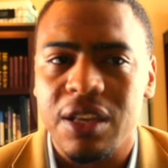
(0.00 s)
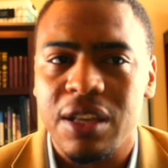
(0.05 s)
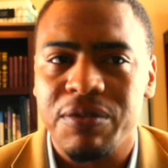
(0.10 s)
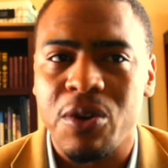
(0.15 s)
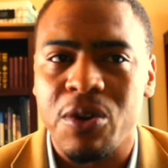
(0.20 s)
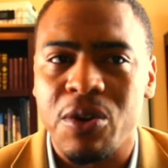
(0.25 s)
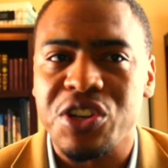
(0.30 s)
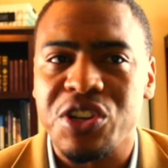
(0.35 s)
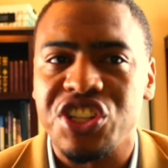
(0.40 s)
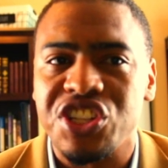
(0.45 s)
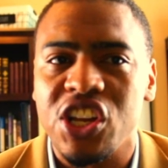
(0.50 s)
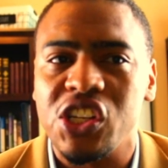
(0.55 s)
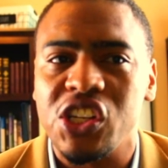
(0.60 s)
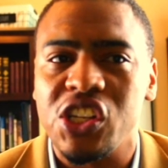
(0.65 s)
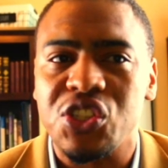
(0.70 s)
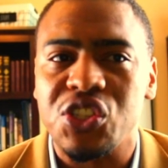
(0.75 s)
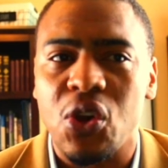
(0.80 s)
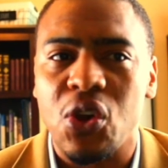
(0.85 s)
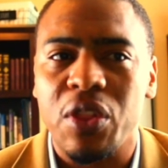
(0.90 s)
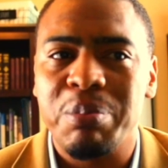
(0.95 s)
forest hill
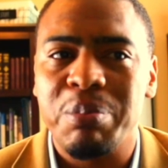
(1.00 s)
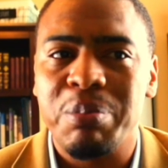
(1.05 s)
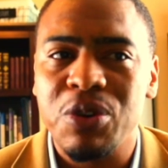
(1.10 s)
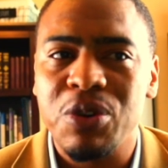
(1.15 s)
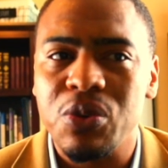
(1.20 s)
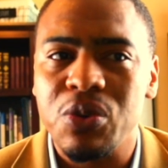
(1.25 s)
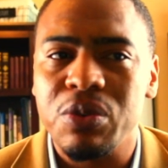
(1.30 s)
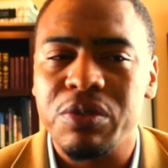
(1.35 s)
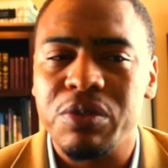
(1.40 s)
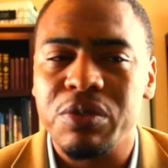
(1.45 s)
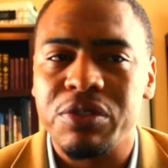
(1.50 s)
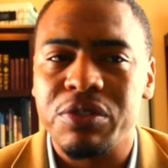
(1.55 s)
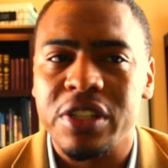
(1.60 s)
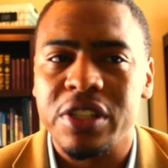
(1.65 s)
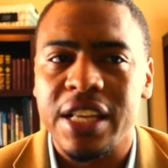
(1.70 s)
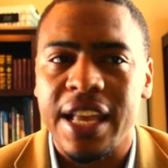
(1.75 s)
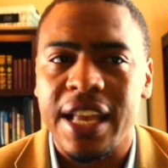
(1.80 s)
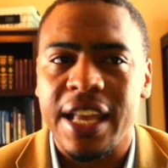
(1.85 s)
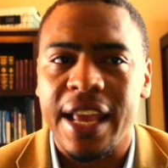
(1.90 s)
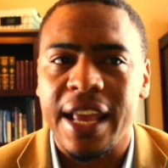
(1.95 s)
is on the move
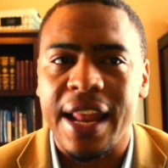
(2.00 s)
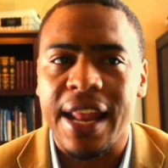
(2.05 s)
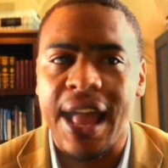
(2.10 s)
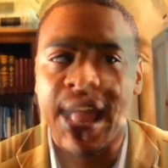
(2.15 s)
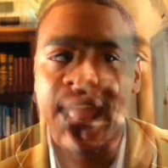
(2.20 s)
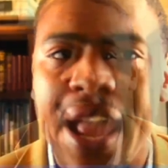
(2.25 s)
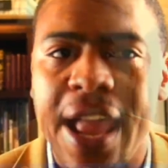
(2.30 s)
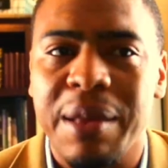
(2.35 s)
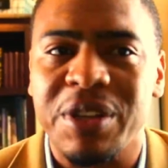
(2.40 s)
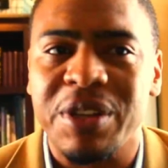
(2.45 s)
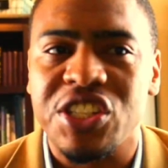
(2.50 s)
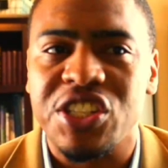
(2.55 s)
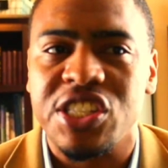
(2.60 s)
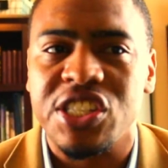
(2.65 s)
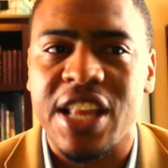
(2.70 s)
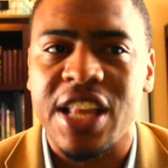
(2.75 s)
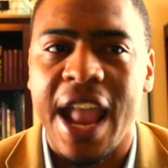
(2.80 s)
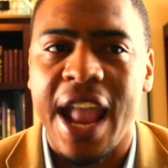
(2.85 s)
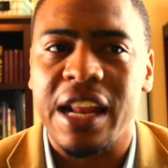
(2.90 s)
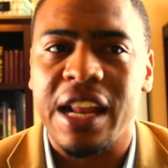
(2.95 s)
and i am
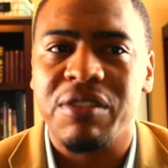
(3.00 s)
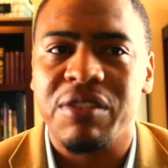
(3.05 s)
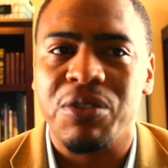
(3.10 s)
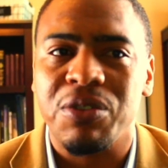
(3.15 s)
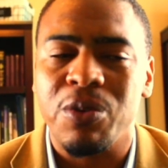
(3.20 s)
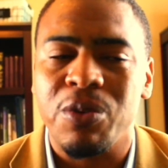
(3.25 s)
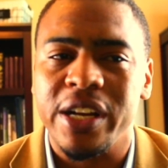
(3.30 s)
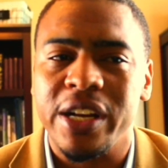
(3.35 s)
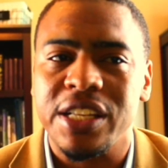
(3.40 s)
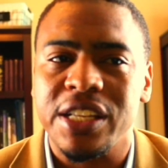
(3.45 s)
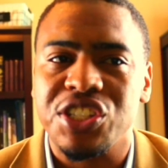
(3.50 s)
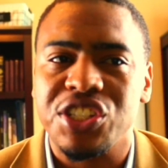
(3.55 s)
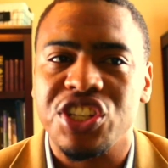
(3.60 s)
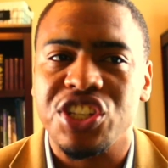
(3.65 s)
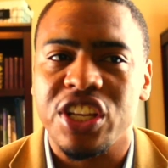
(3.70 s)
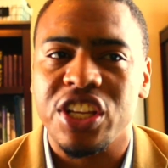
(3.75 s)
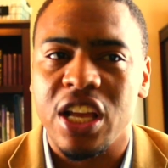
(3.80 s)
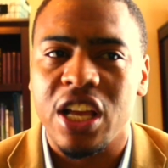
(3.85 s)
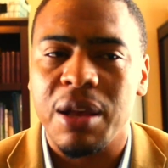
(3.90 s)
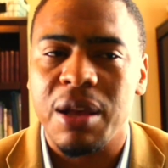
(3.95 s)
excited for what is to
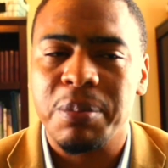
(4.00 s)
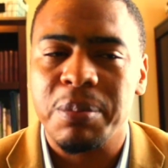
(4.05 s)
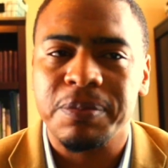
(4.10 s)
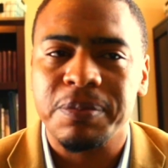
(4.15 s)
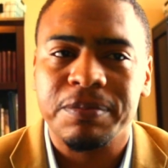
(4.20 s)
come